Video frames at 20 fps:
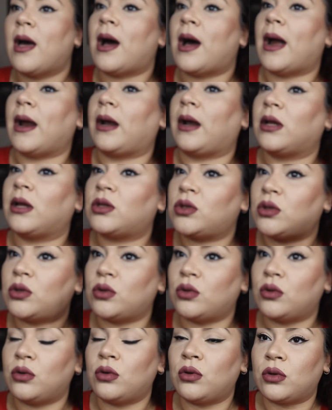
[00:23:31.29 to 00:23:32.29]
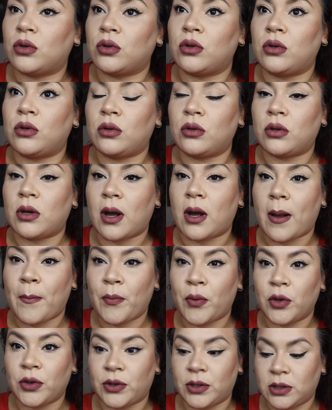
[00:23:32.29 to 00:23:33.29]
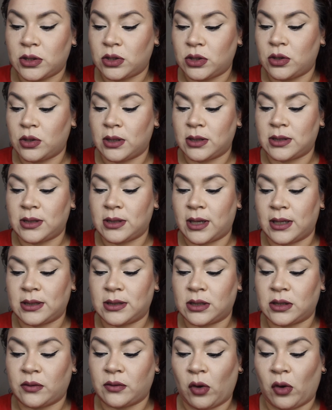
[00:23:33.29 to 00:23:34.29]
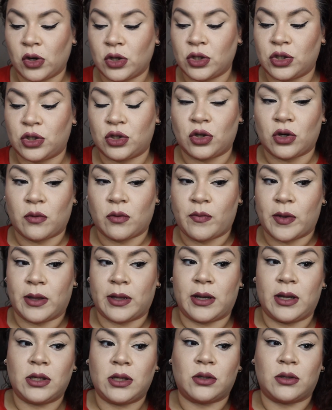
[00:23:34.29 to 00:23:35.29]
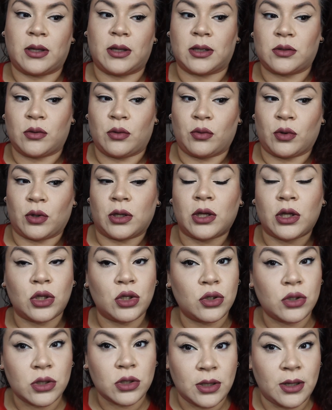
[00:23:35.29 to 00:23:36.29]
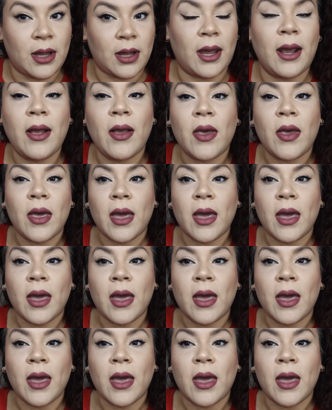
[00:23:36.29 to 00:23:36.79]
I need to put this to the test as far as durability, so that's what we're gonna do today,